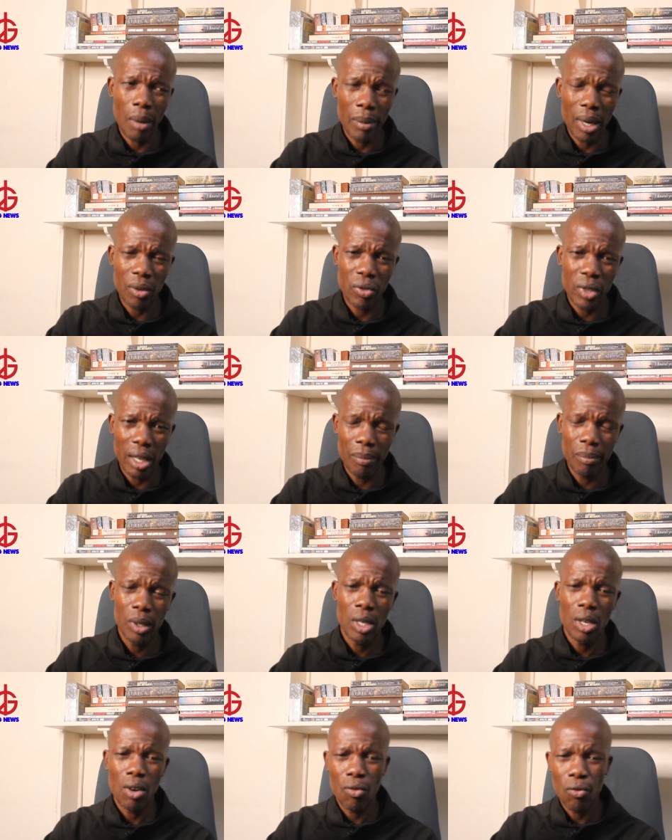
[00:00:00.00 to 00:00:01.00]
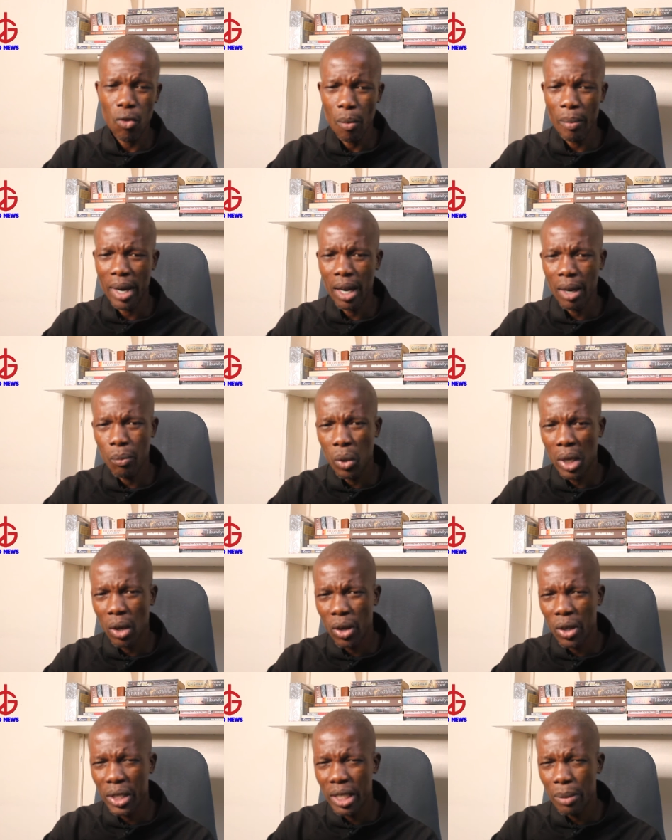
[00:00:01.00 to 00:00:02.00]
among them former
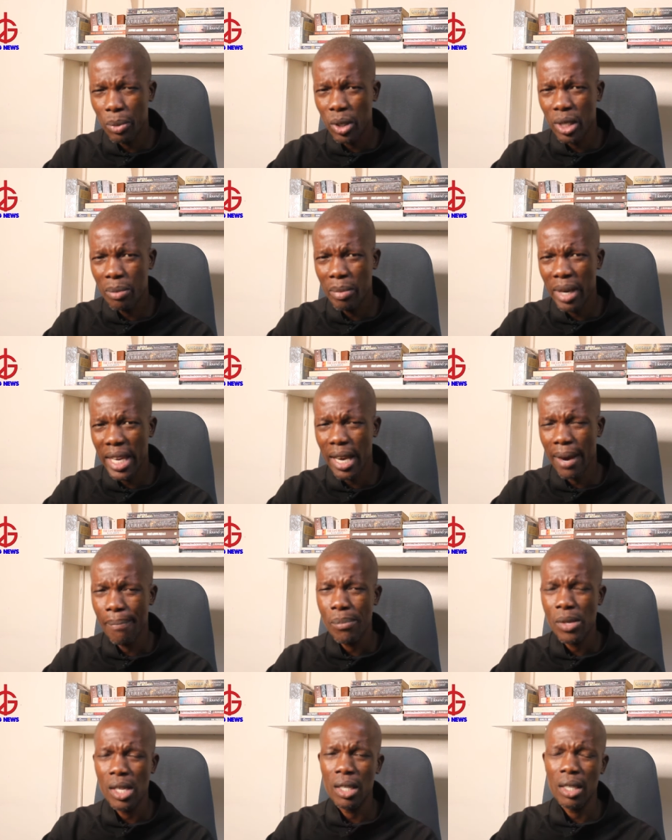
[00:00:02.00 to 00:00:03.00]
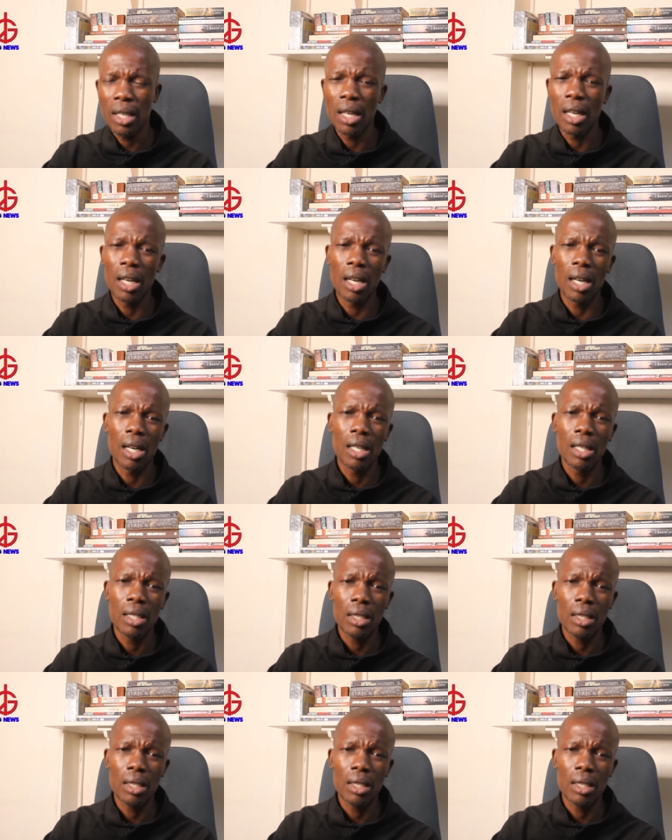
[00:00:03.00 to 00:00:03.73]
Bulawayo deputy mayor, uh,